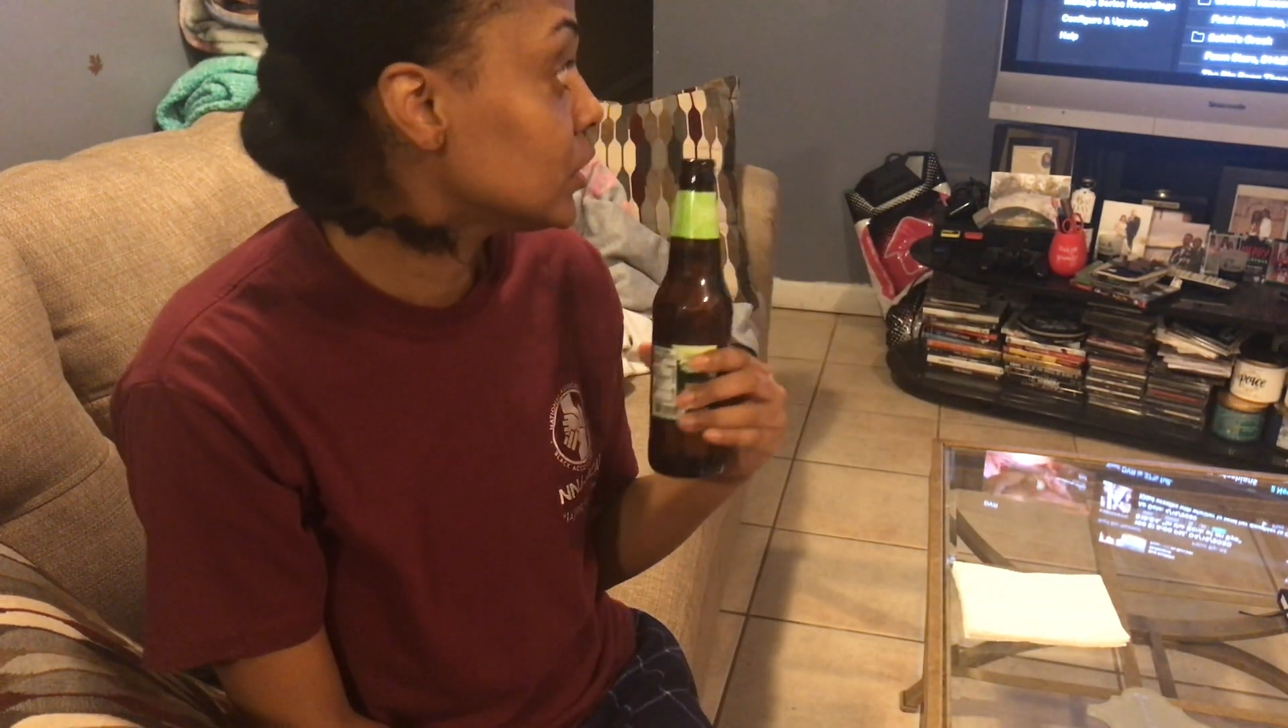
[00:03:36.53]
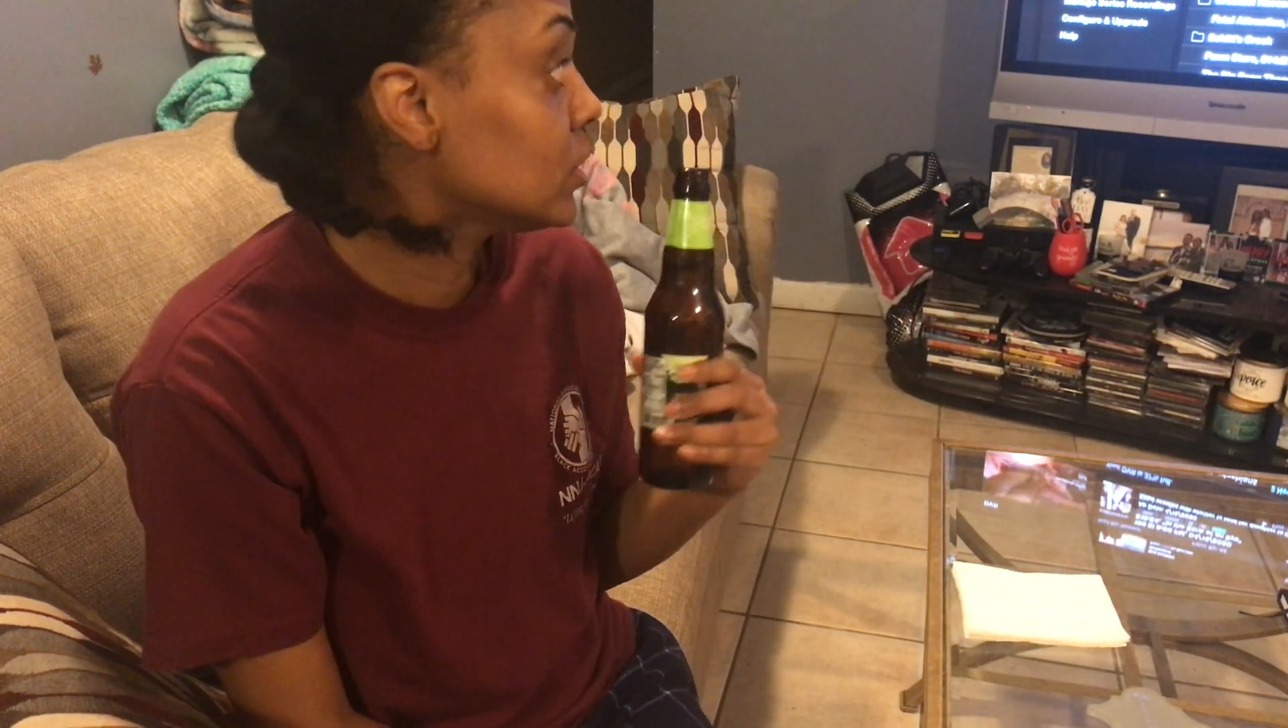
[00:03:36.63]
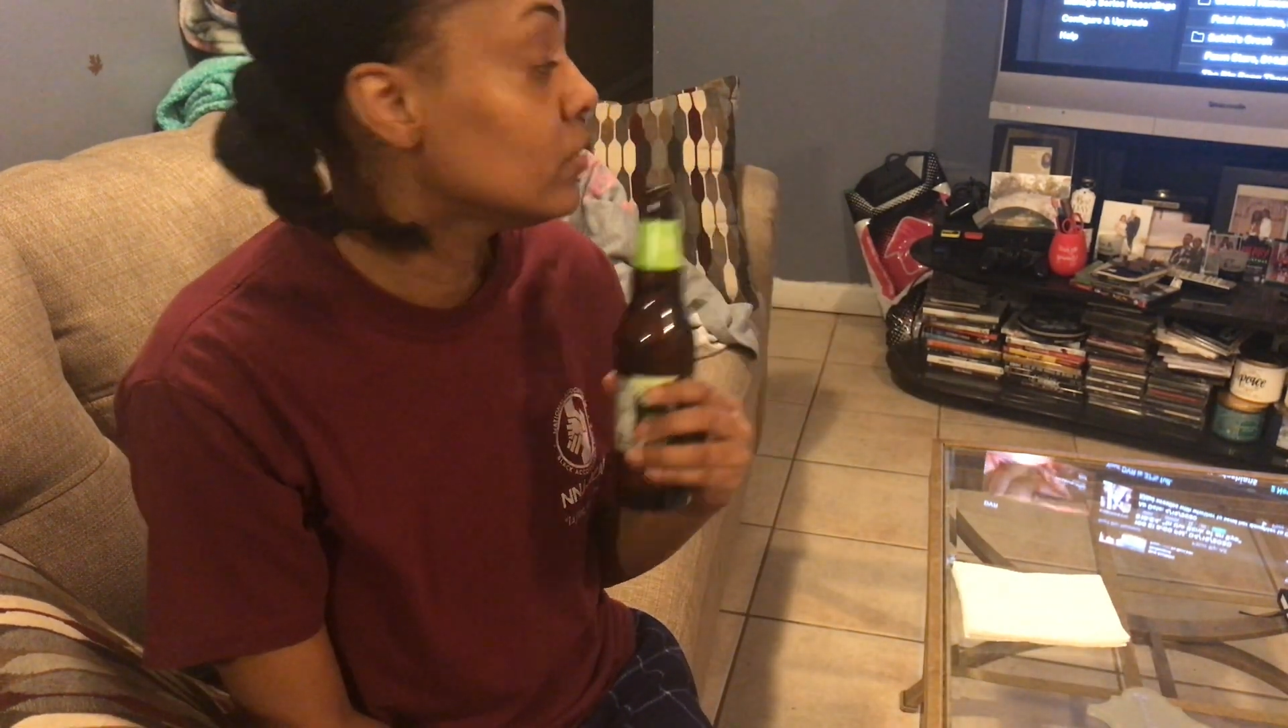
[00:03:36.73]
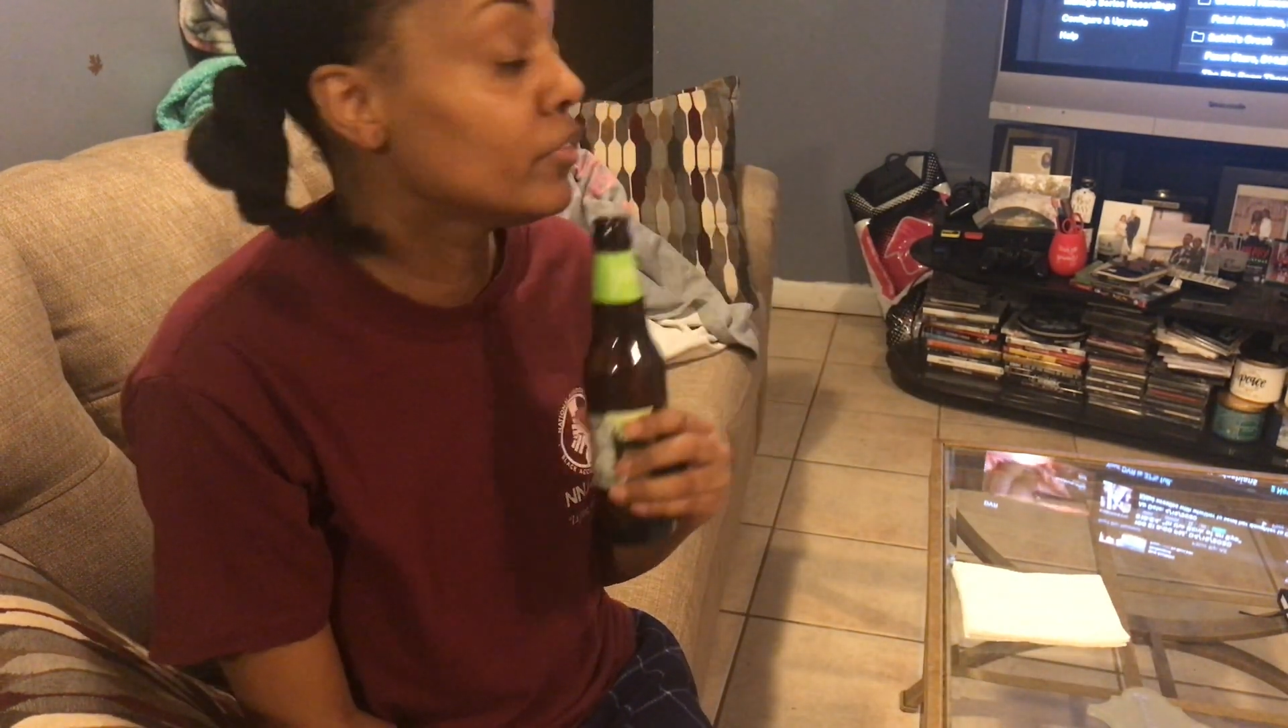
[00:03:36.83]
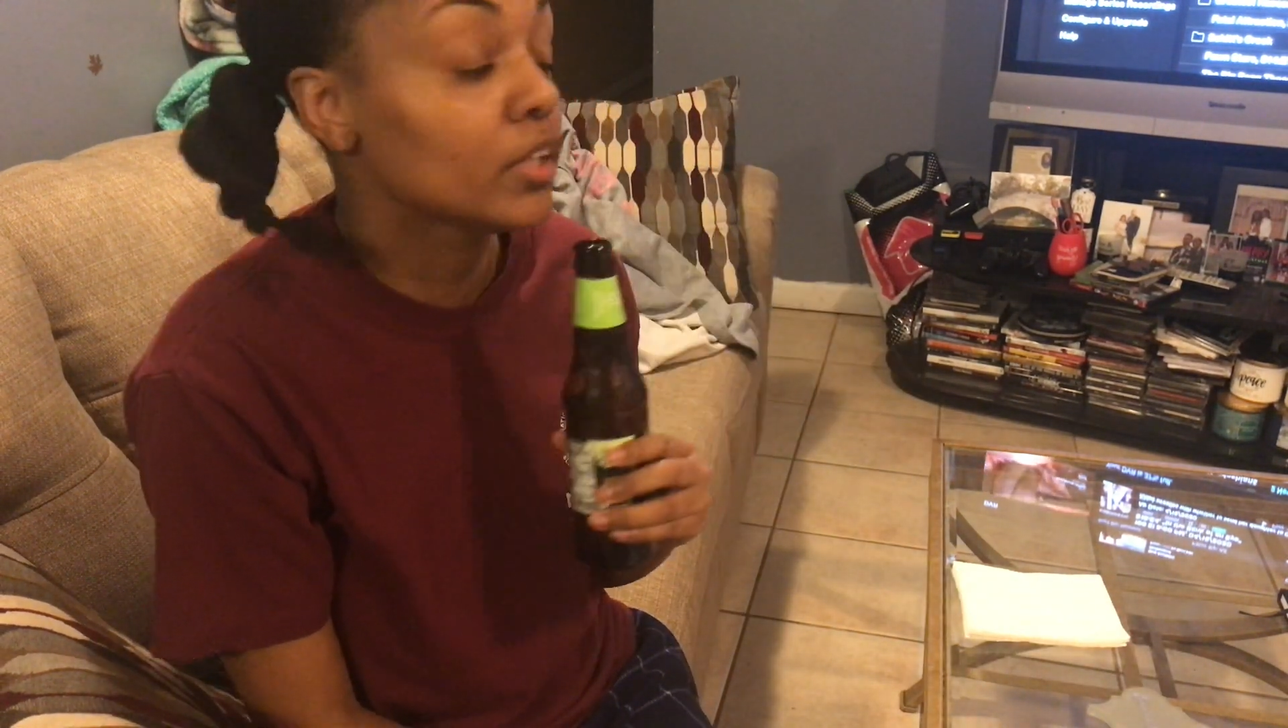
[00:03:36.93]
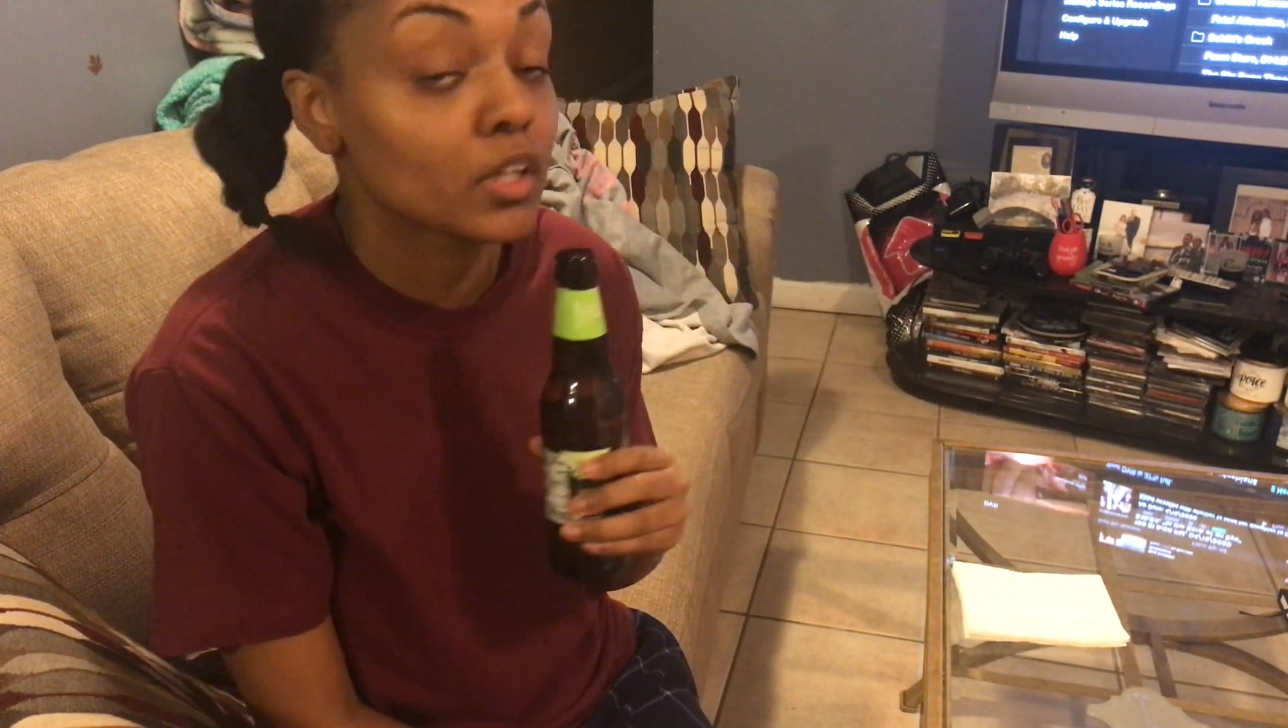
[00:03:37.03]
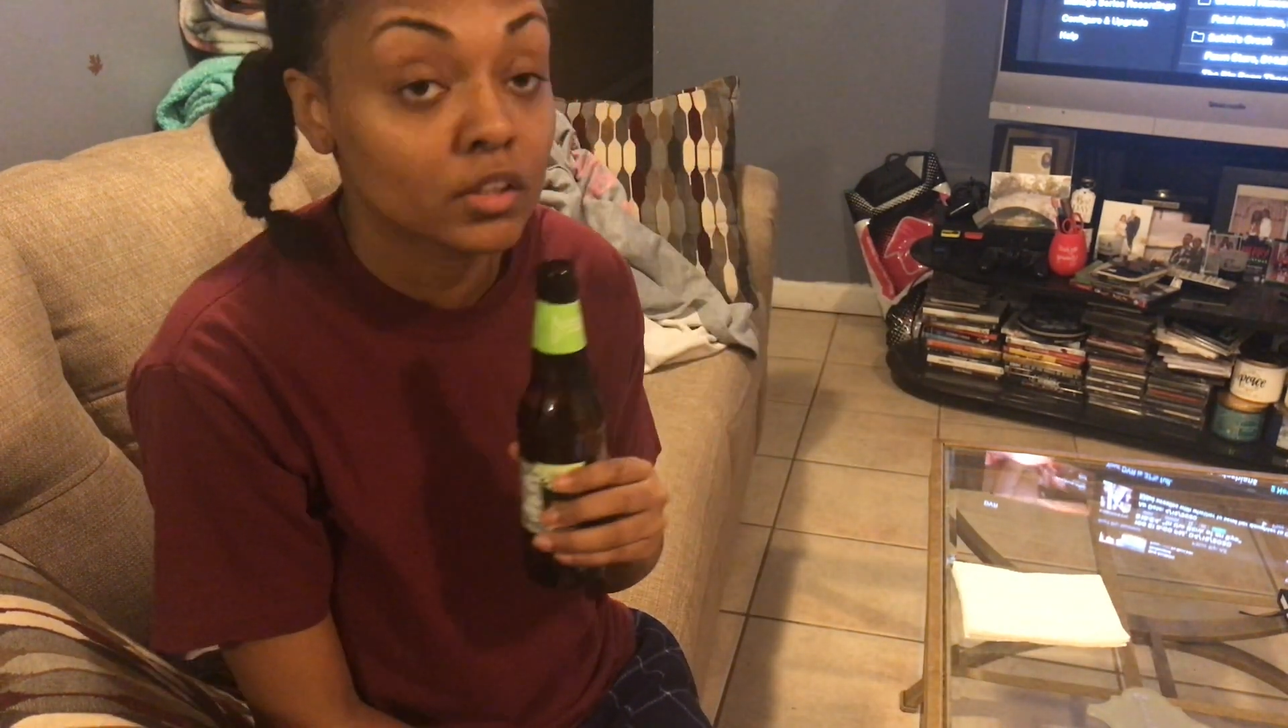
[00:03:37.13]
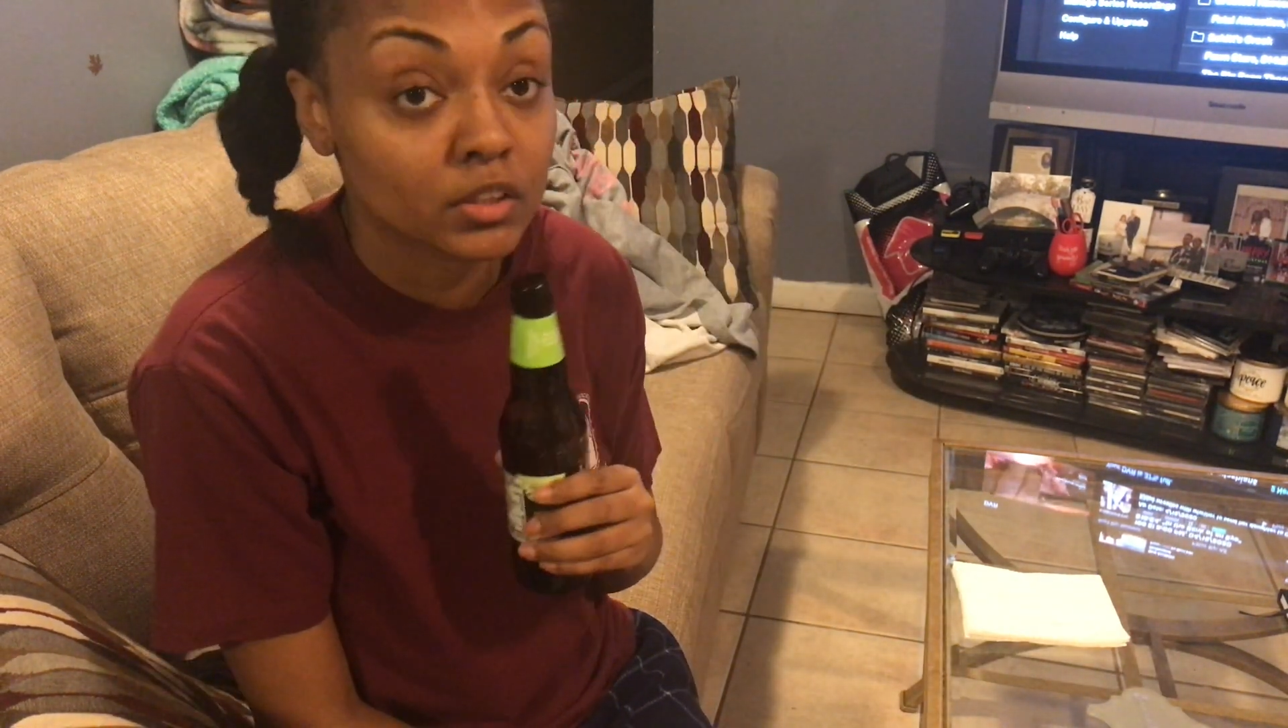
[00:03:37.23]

TV and